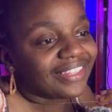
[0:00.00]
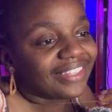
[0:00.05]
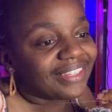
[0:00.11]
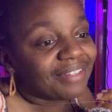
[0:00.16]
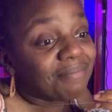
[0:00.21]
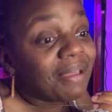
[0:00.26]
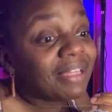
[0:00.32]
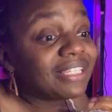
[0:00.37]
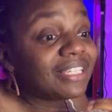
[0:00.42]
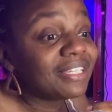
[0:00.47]

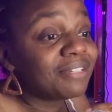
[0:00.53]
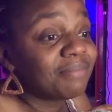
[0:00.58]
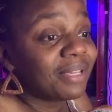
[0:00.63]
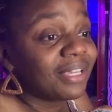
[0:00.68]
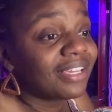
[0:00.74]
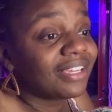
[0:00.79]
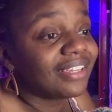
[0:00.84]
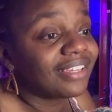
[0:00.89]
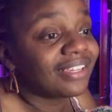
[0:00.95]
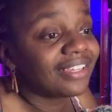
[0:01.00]
Message
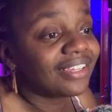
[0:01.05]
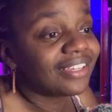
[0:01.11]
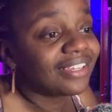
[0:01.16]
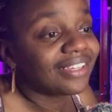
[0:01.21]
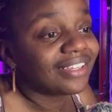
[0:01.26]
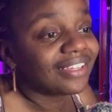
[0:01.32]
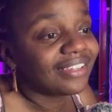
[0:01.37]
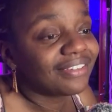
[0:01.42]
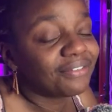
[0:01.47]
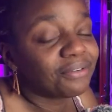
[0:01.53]
me.
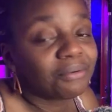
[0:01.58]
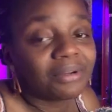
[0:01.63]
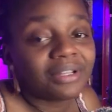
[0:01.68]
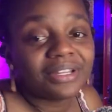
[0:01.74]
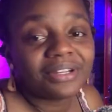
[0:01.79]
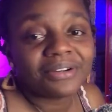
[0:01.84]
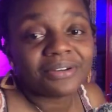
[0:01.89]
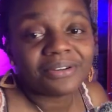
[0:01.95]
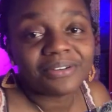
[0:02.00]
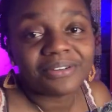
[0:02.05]
For
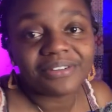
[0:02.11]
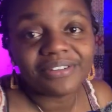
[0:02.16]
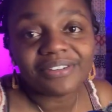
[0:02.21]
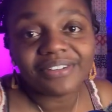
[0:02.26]
real.